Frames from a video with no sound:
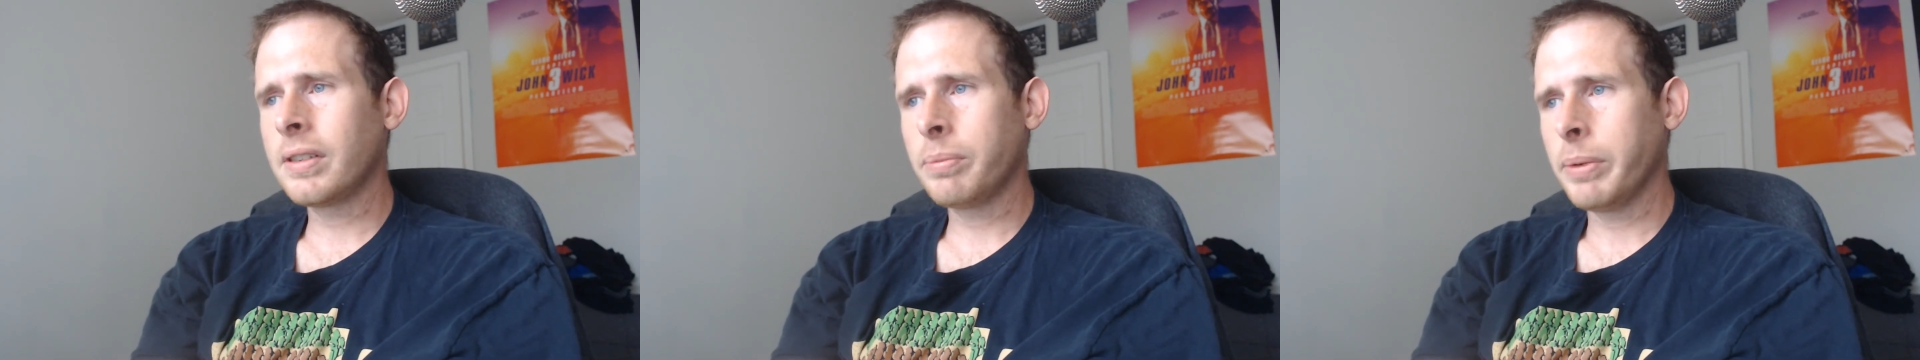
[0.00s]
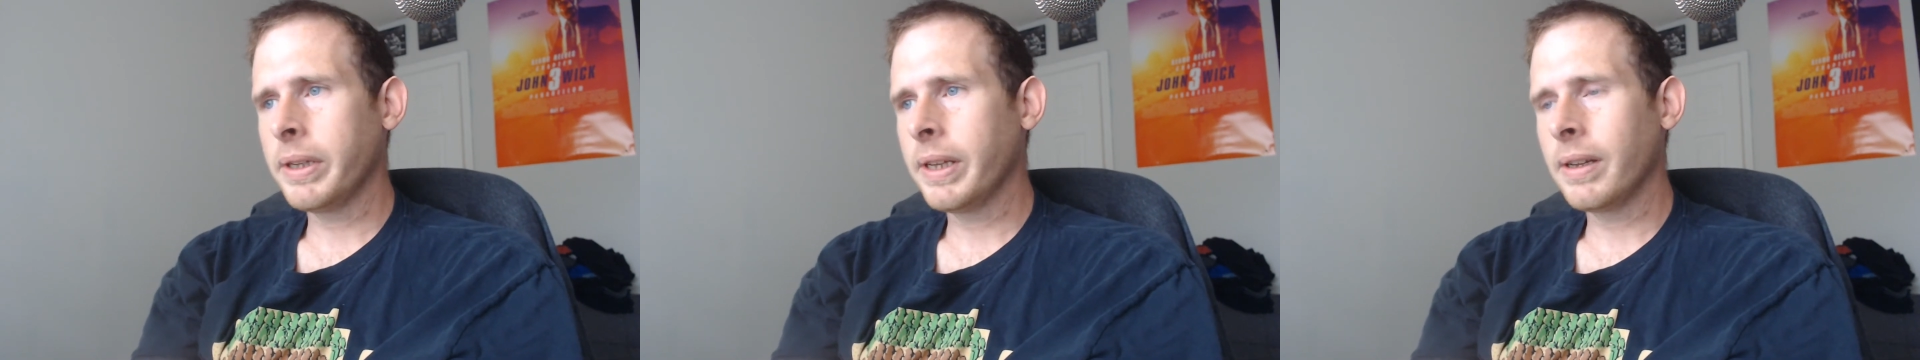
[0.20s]

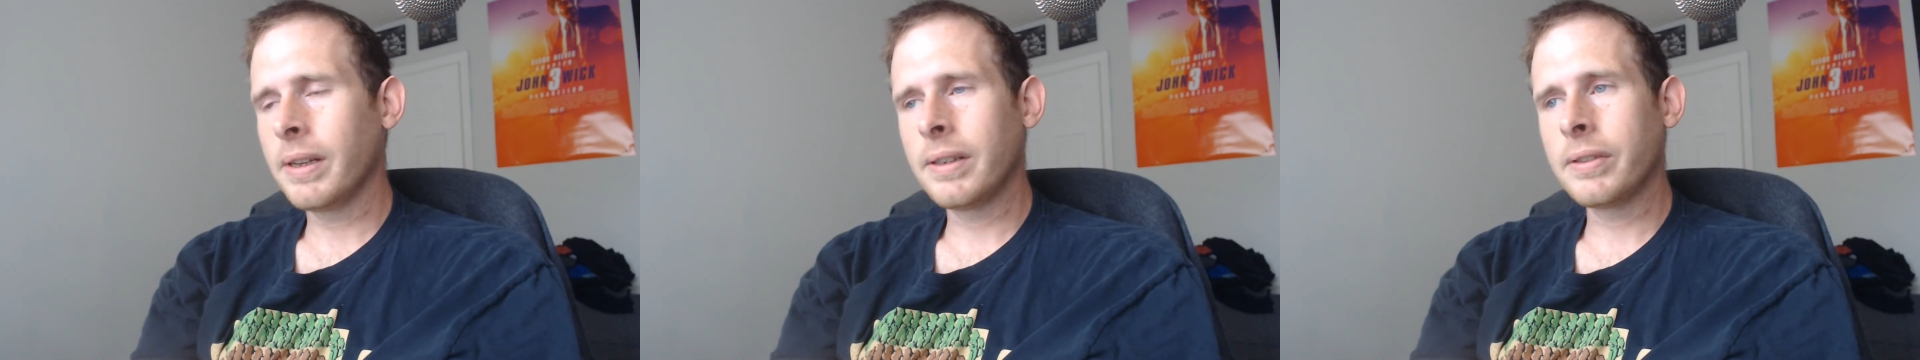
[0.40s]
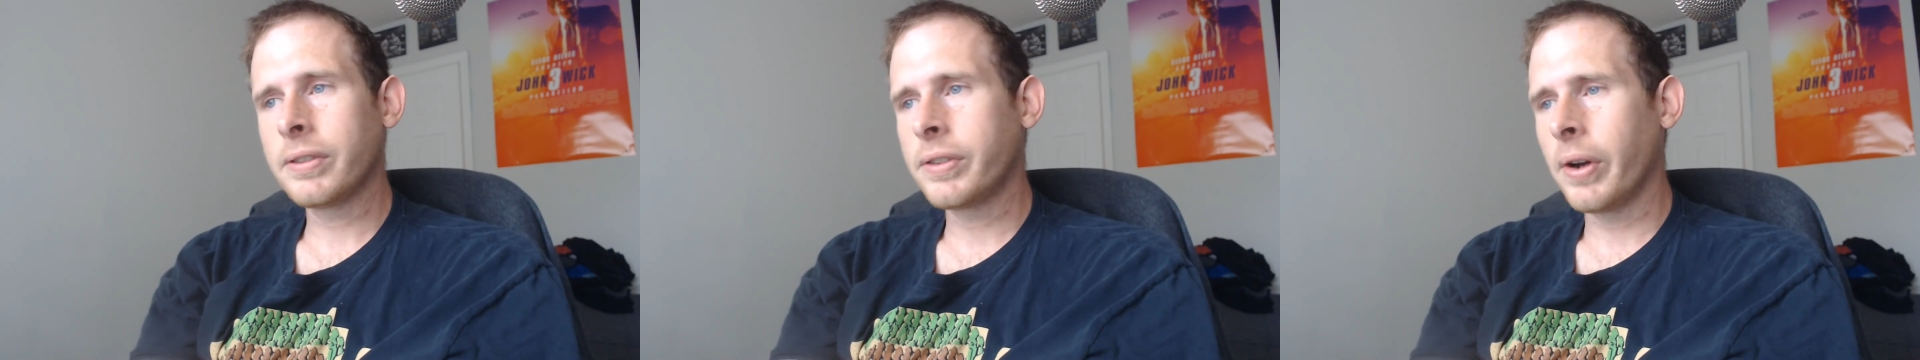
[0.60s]

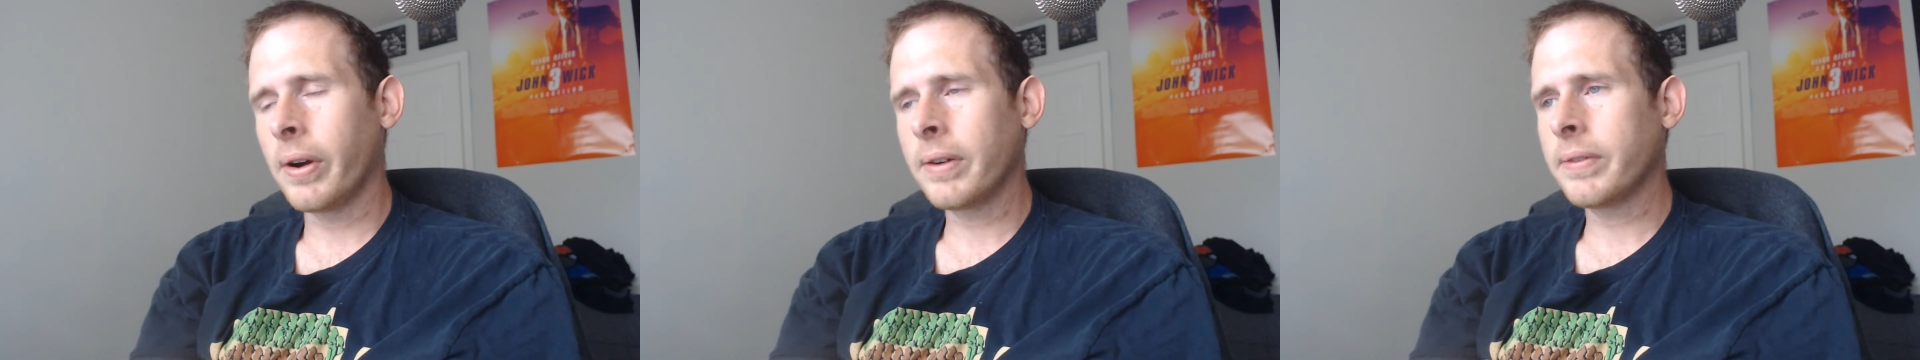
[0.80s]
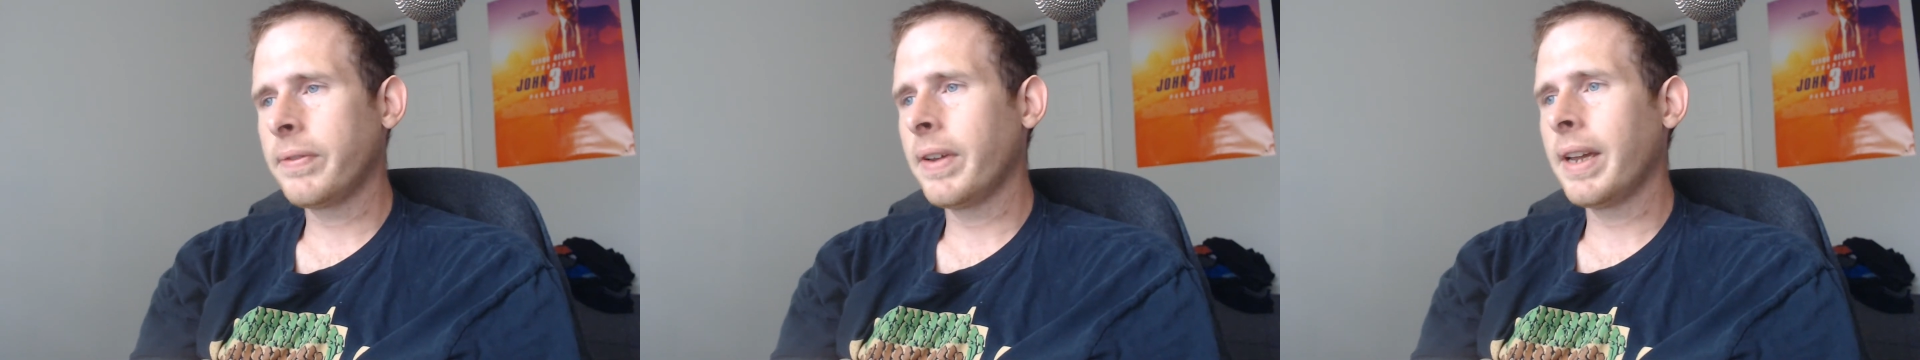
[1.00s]
because
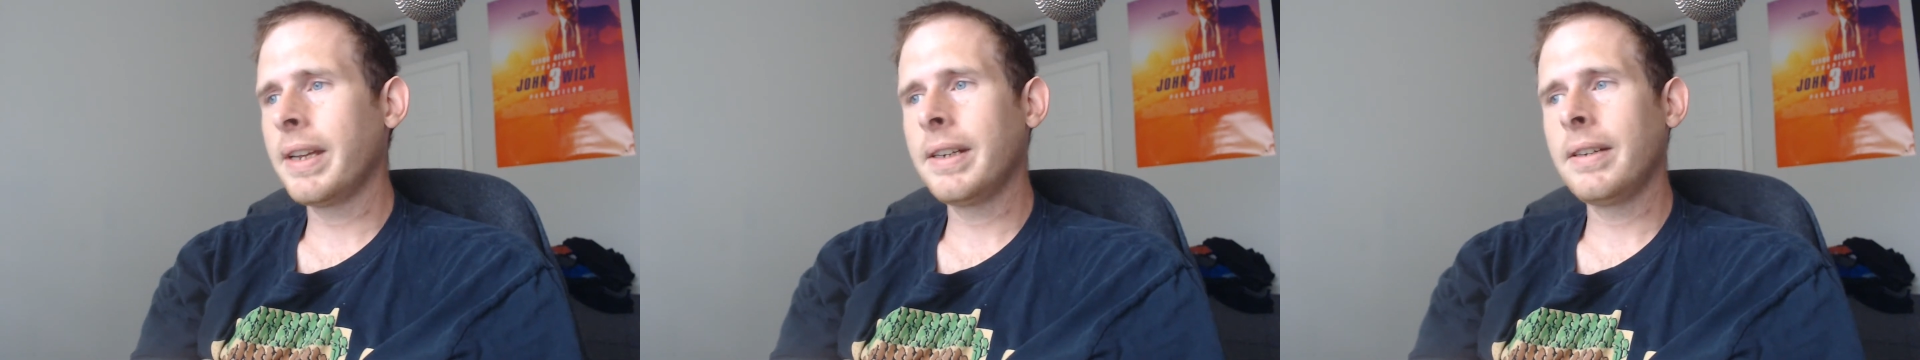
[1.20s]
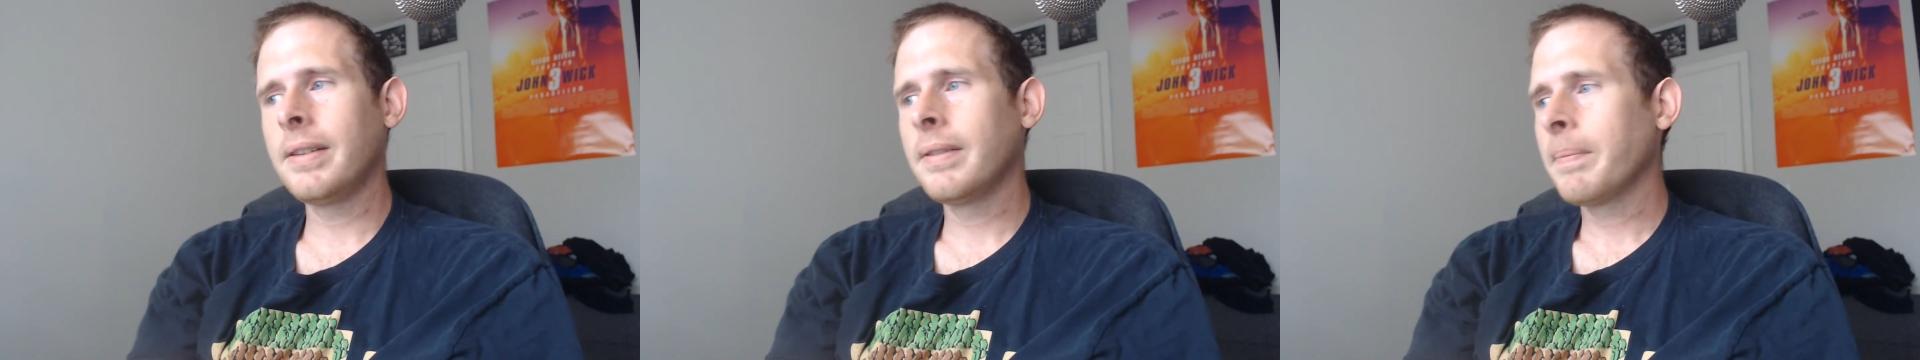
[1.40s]
Dark
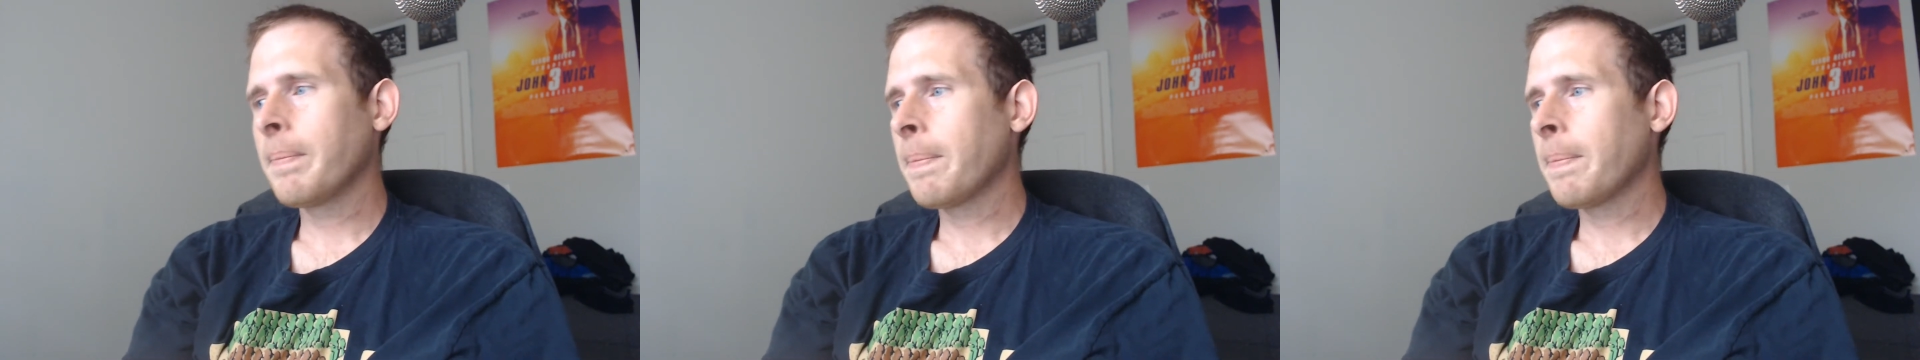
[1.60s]
Fate,